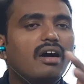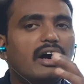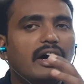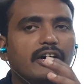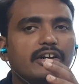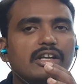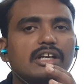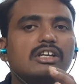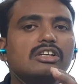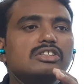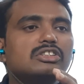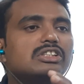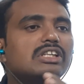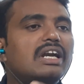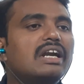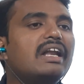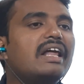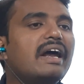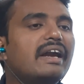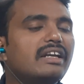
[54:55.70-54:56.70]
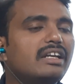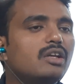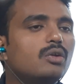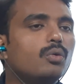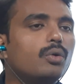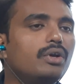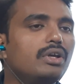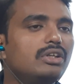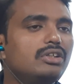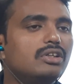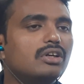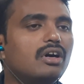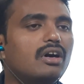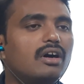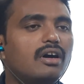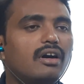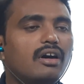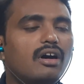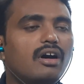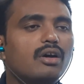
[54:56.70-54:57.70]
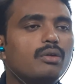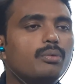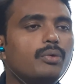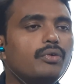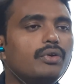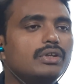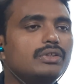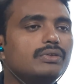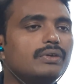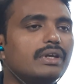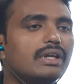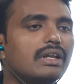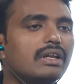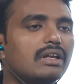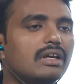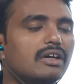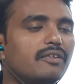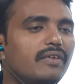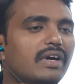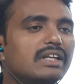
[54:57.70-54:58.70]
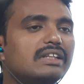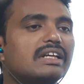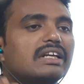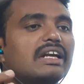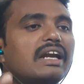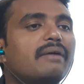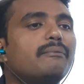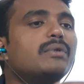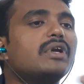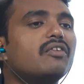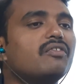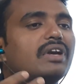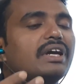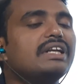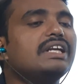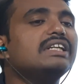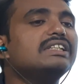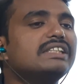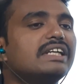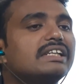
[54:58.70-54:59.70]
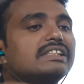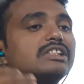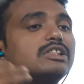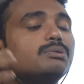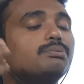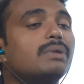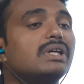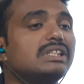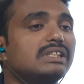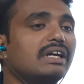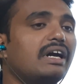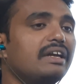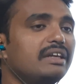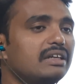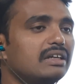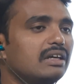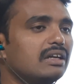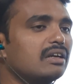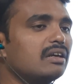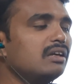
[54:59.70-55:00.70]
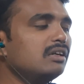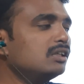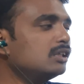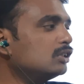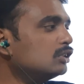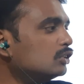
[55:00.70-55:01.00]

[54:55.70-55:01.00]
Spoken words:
agricultural land in Odisha or Bhubaneswar area where the number of lightning strikes is much higher.